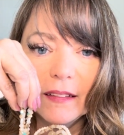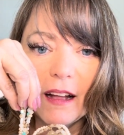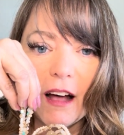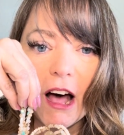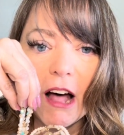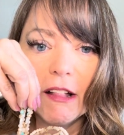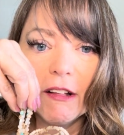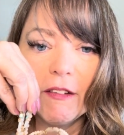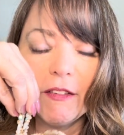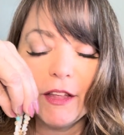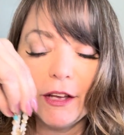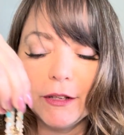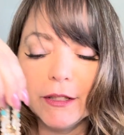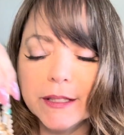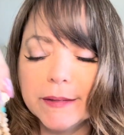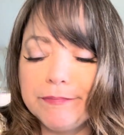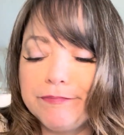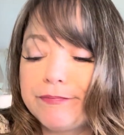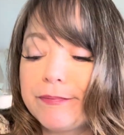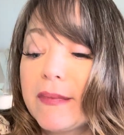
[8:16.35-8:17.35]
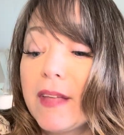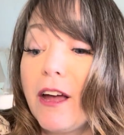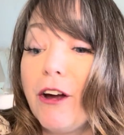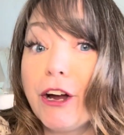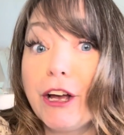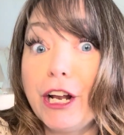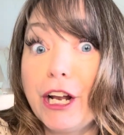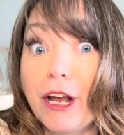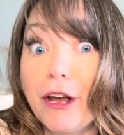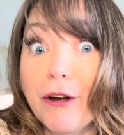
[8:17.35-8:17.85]
All of those are
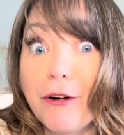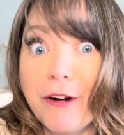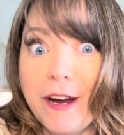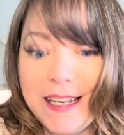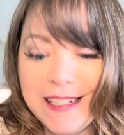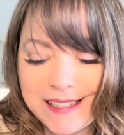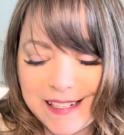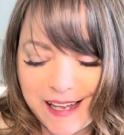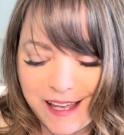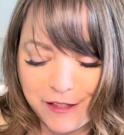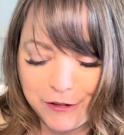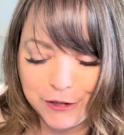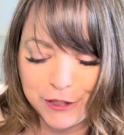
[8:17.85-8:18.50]
going to go great together